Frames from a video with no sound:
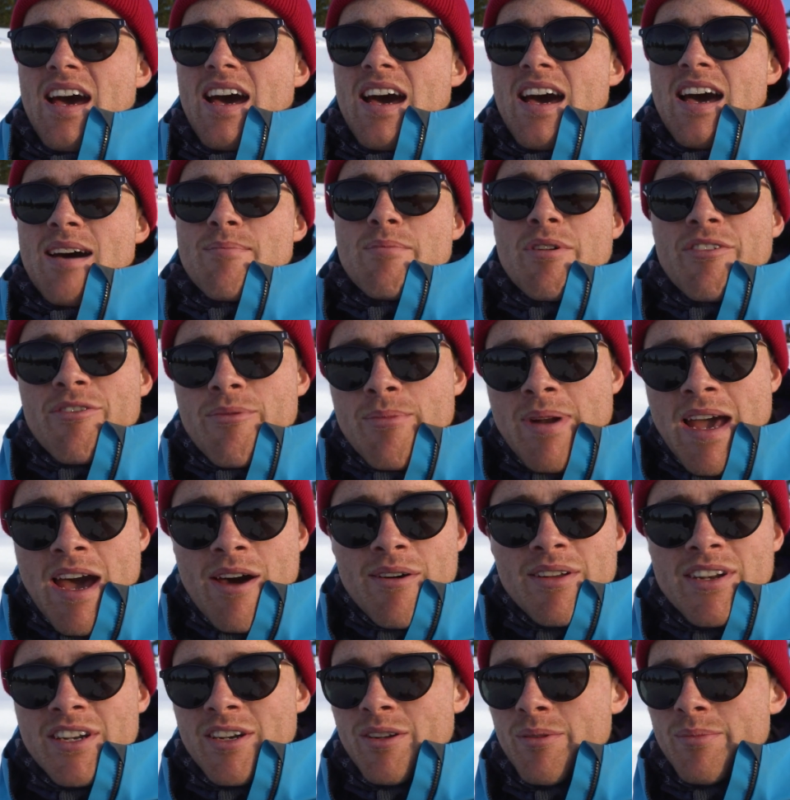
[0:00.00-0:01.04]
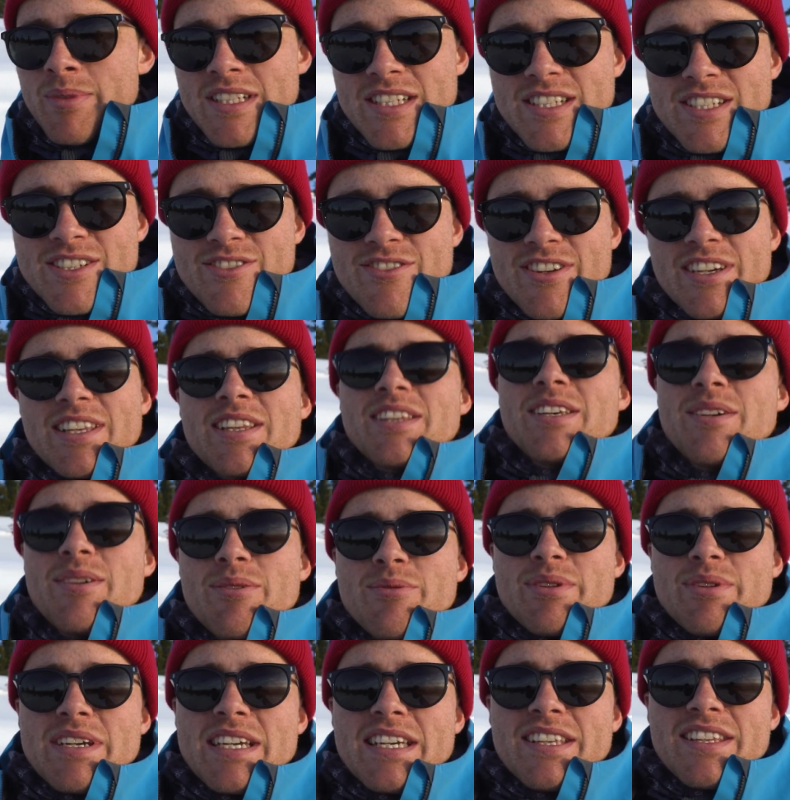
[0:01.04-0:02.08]
uh, but from now on it'll be strictly
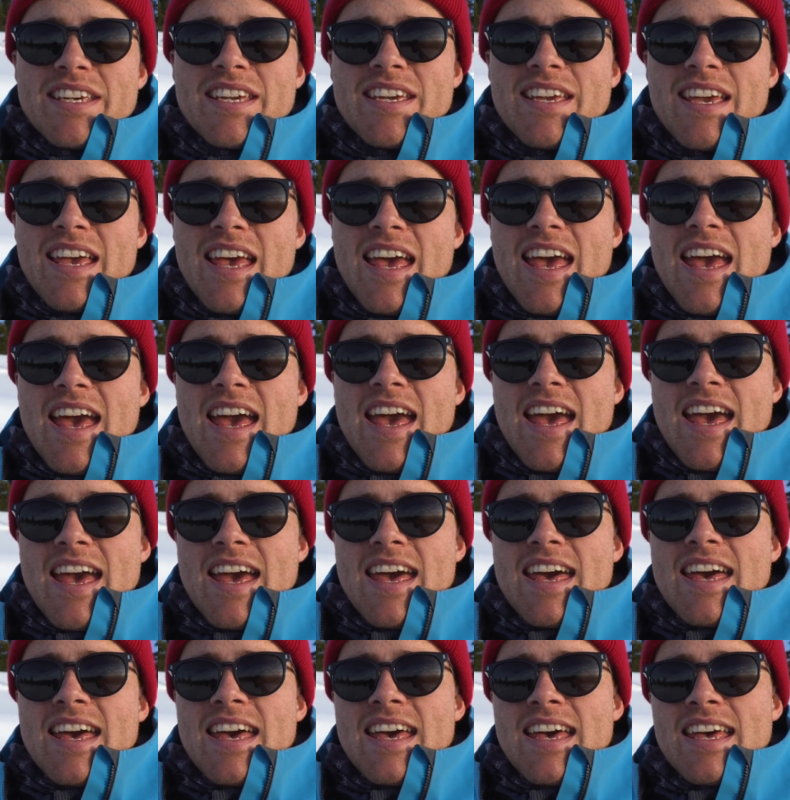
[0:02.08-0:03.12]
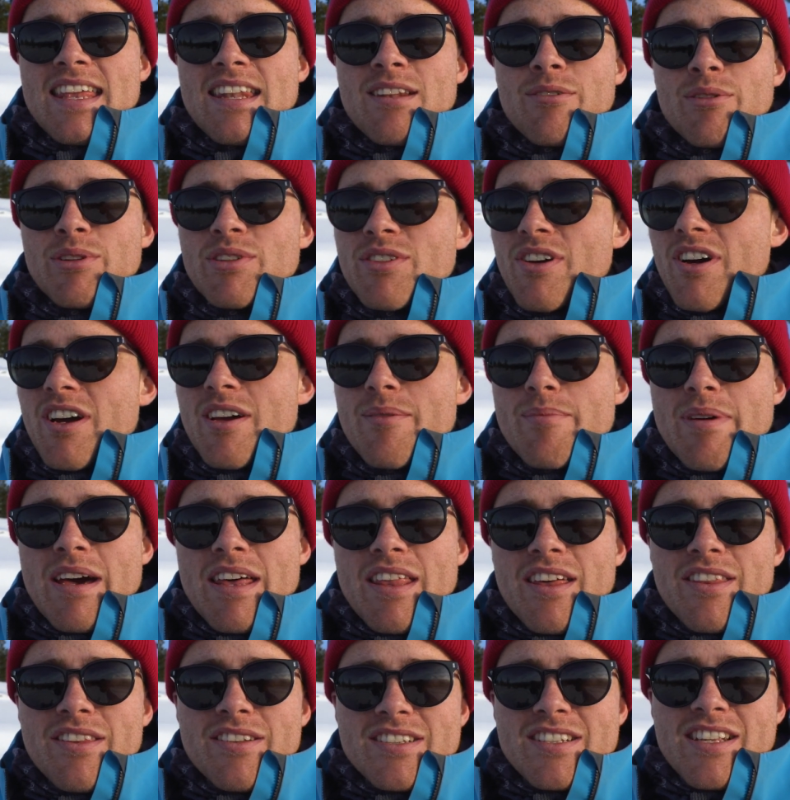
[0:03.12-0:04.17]
weekly and we'll talk about
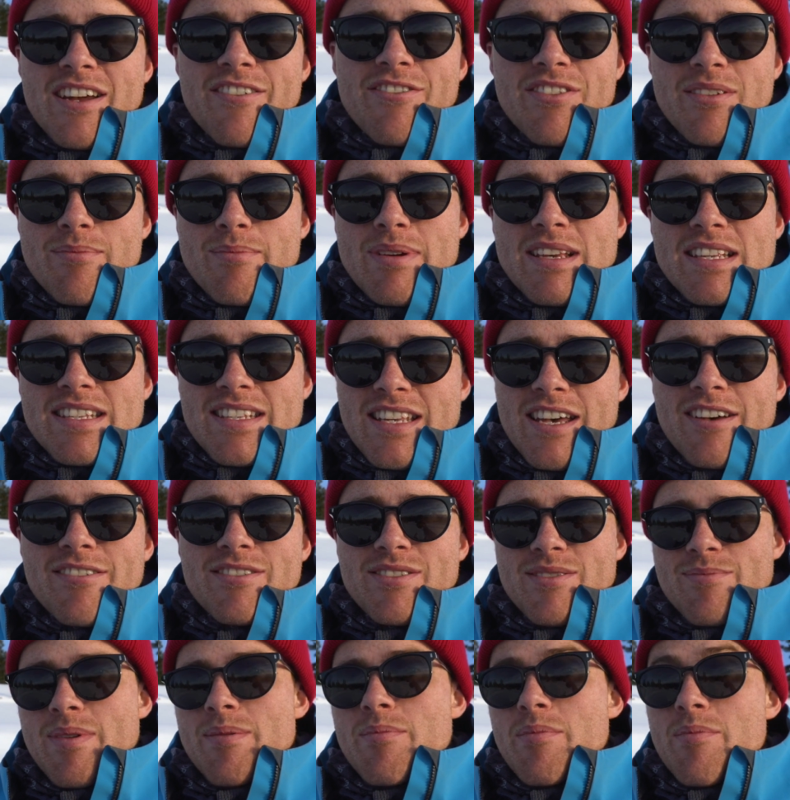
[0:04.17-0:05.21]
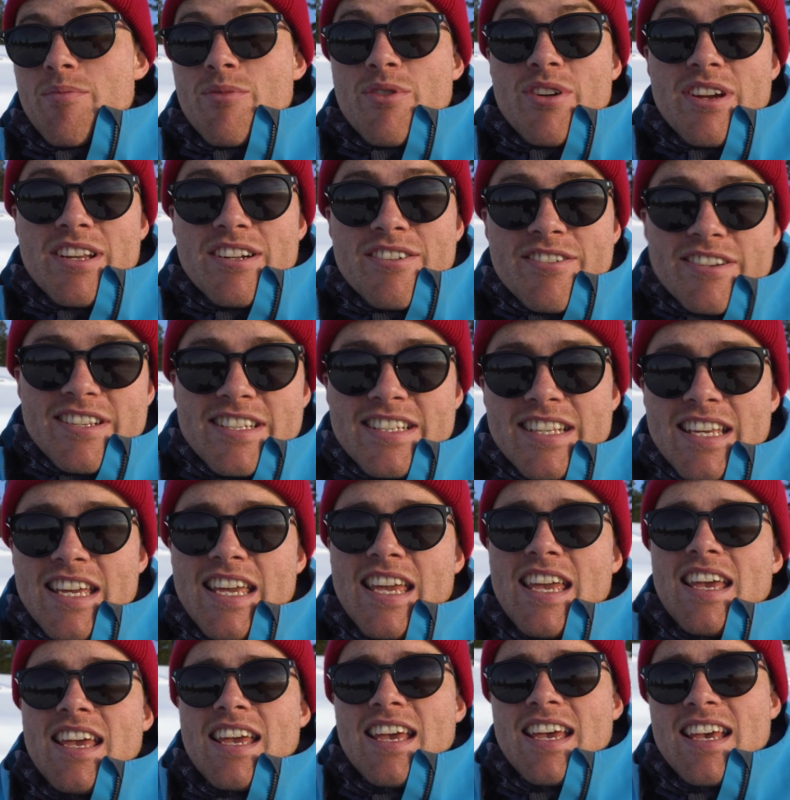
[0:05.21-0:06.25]
other stuff than myself, so it might be more interesting.
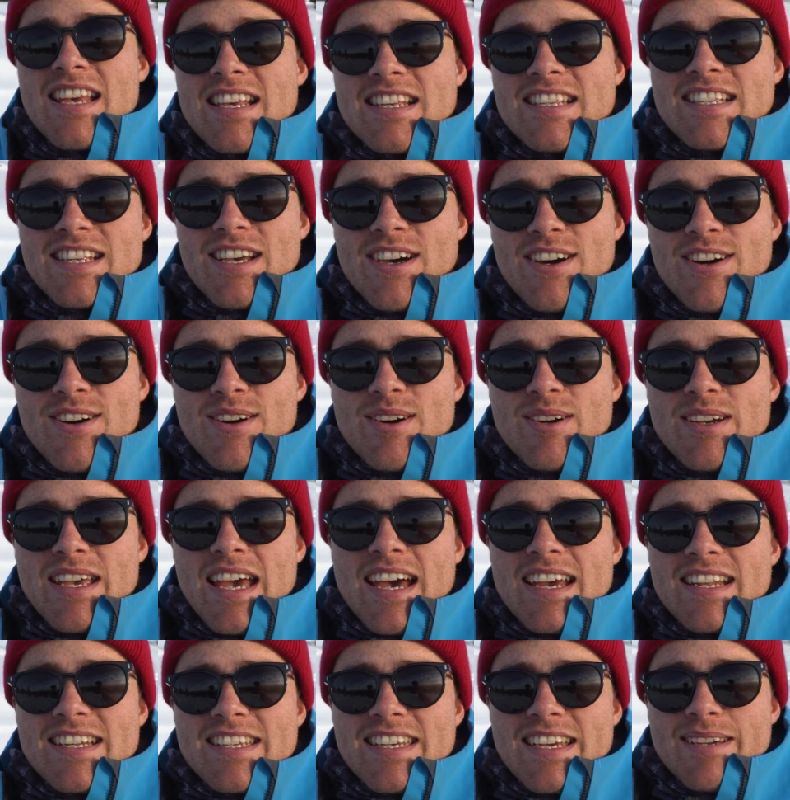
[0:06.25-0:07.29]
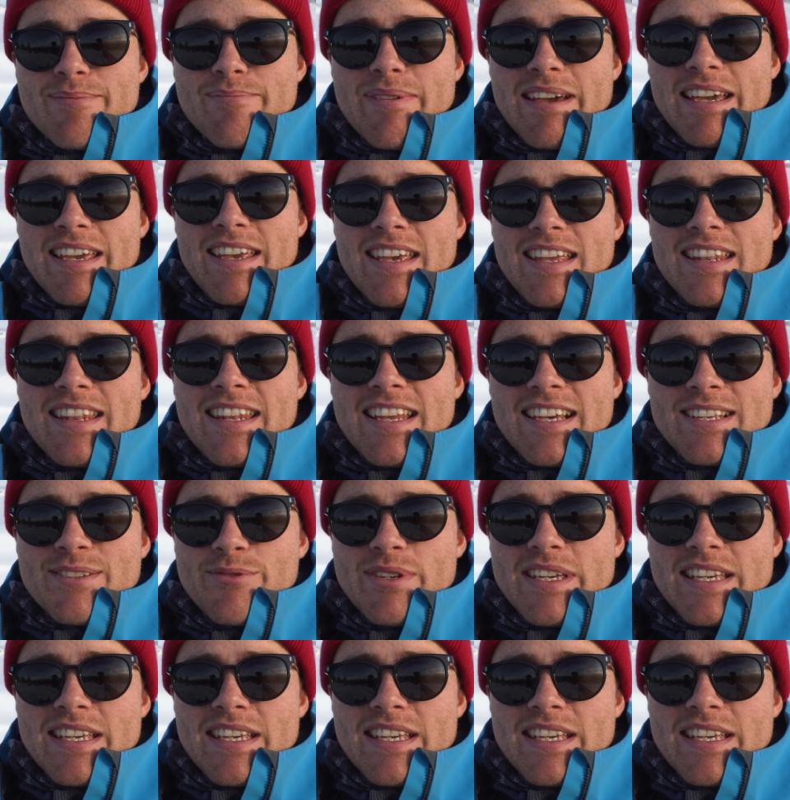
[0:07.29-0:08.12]
So yeah, check back in next